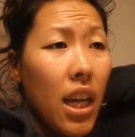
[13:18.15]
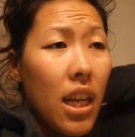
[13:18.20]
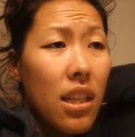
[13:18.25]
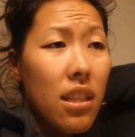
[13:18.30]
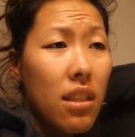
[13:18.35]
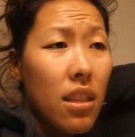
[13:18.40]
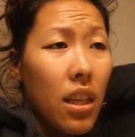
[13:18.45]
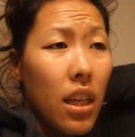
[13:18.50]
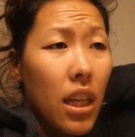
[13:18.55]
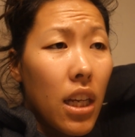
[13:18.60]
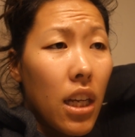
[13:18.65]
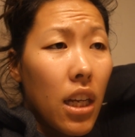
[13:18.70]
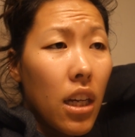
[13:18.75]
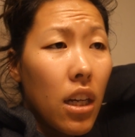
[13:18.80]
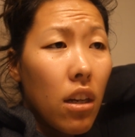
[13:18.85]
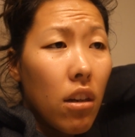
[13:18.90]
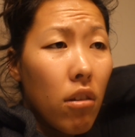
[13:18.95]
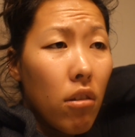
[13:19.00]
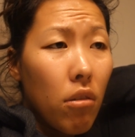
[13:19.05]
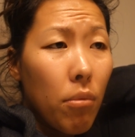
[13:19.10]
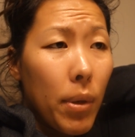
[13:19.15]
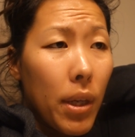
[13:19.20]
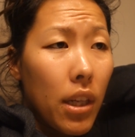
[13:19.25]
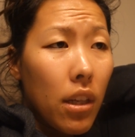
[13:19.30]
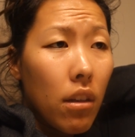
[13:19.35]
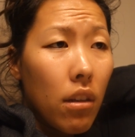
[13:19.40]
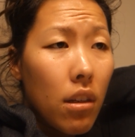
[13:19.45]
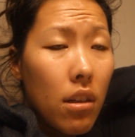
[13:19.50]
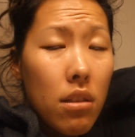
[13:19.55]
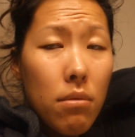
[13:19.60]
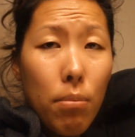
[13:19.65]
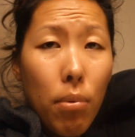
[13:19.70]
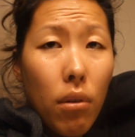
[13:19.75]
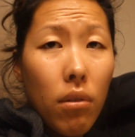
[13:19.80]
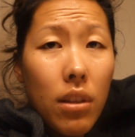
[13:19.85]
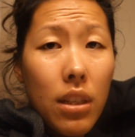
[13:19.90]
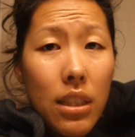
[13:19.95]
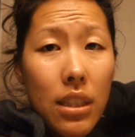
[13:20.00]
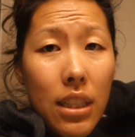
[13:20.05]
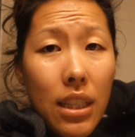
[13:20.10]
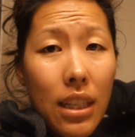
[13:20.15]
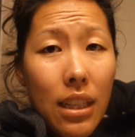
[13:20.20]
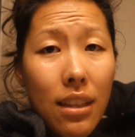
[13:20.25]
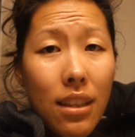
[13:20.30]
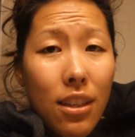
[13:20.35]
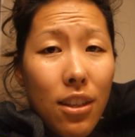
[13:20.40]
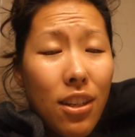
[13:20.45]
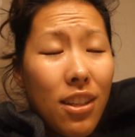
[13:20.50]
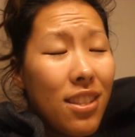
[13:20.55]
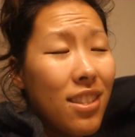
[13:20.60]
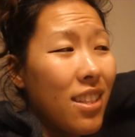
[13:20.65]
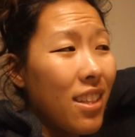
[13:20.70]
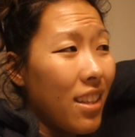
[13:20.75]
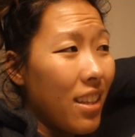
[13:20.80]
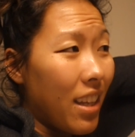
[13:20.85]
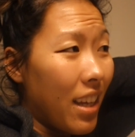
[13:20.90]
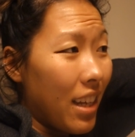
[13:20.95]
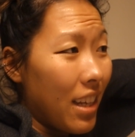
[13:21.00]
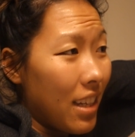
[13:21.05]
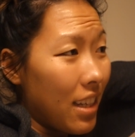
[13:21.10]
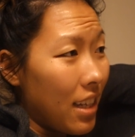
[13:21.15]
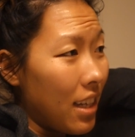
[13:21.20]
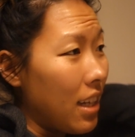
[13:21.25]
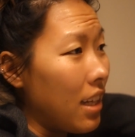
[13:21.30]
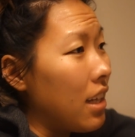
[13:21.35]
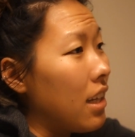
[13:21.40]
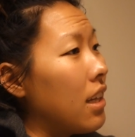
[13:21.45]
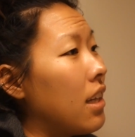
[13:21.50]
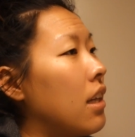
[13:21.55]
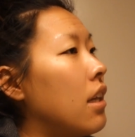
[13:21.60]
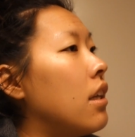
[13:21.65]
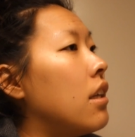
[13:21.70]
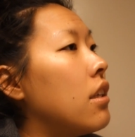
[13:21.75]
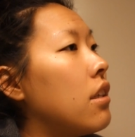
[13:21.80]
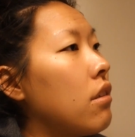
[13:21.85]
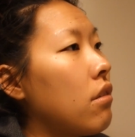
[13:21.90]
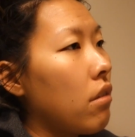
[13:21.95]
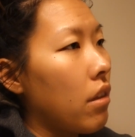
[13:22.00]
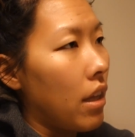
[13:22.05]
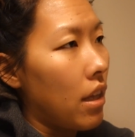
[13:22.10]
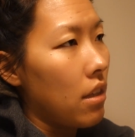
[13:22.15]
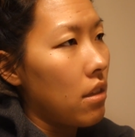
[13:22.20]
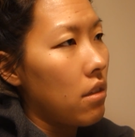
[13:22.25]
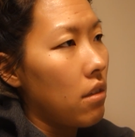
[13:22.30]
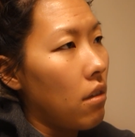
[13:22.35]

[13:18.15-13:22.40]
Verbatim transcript: it's like, oh my goodness, pulling teeth just to like do that.